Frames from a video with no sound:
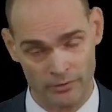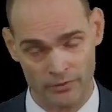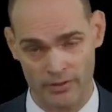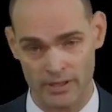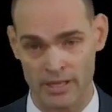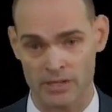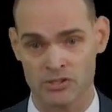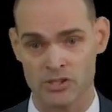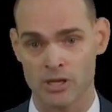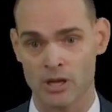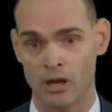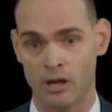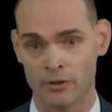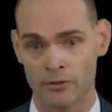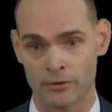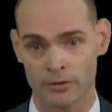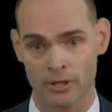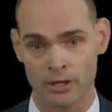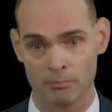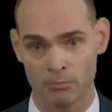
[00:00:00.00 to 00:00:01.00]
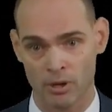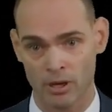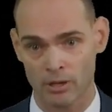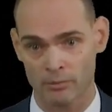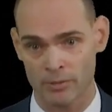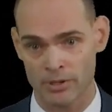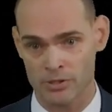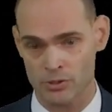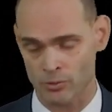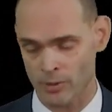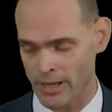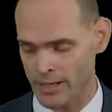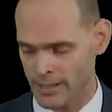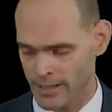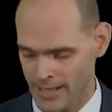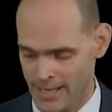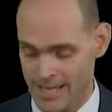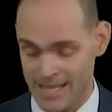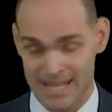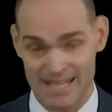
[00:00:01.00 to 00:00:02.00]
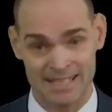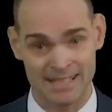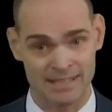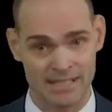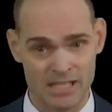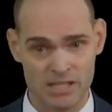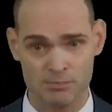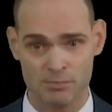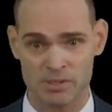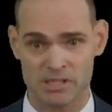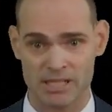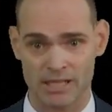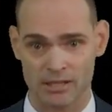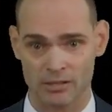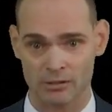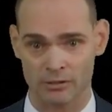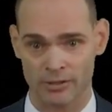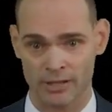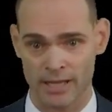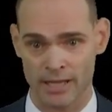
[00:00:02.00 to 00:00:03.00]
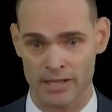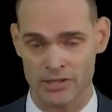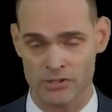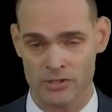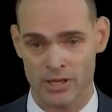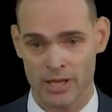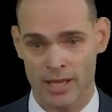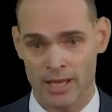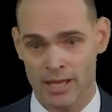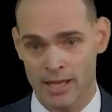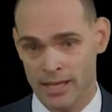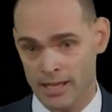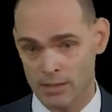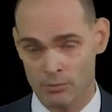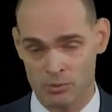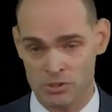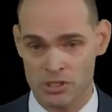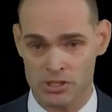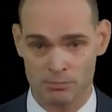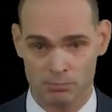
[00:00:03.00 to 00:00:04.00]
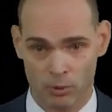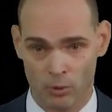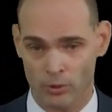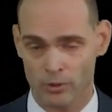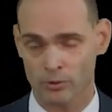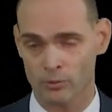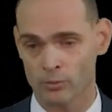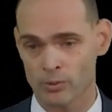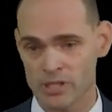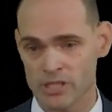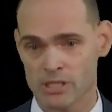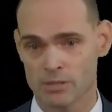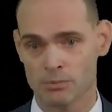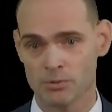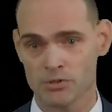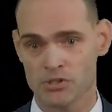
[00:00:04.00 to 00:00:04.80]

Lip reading: things, in other compartments, right? In this particular case, it would support a reasonable